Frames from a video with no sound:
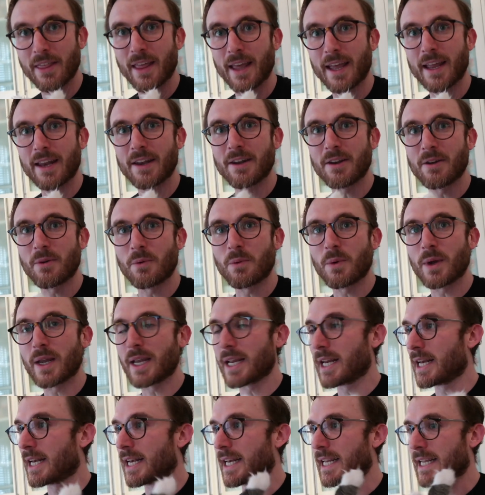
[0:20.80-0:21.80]
then
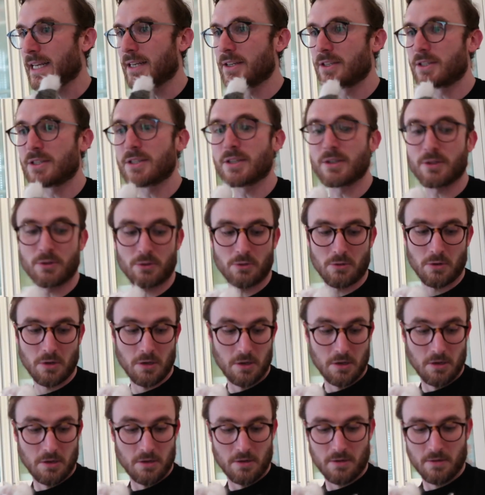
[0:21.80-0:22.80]
we need to,
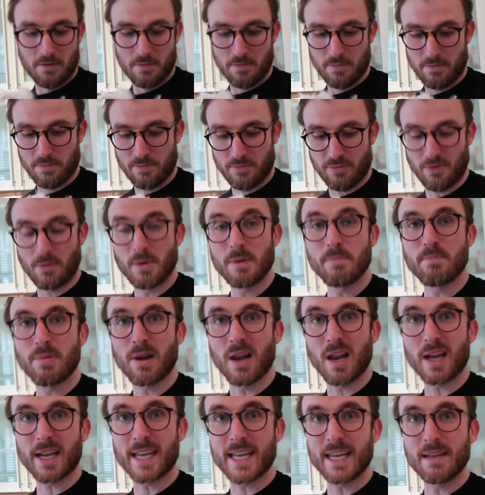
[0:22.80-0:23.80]
can we
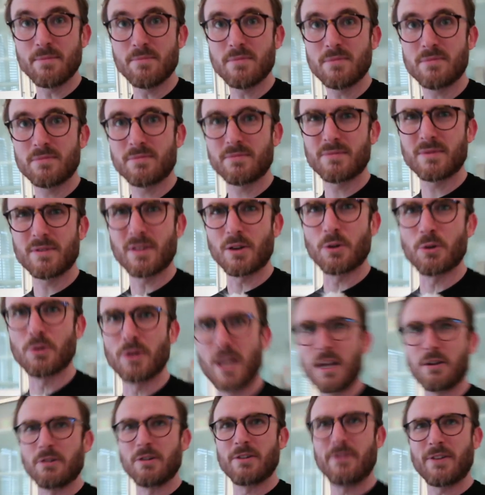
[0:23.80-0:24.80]
pluck him? Oh
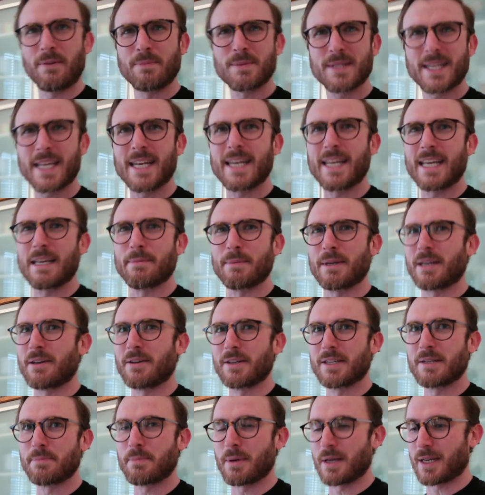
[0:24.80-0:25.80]
no, if I'm skinning him, I don't
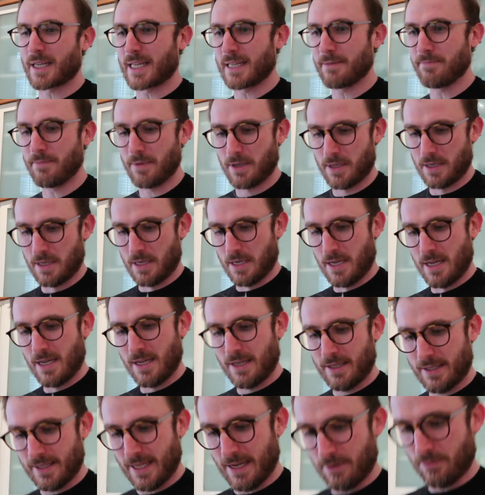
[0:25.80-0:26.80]
need to pluck him.
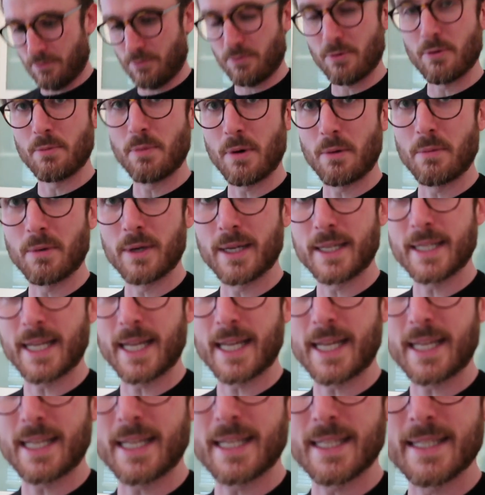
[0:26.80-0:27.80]
Then we'll probably
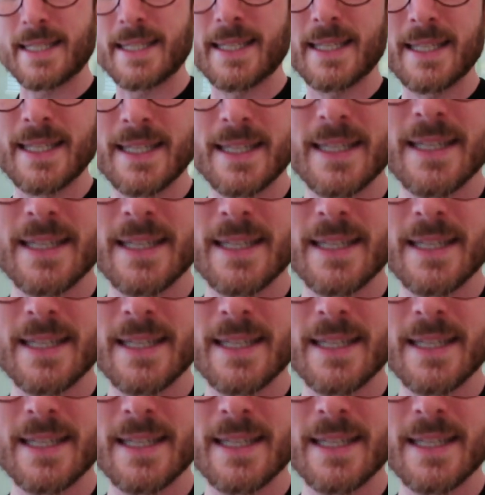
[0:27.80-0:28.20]
take his,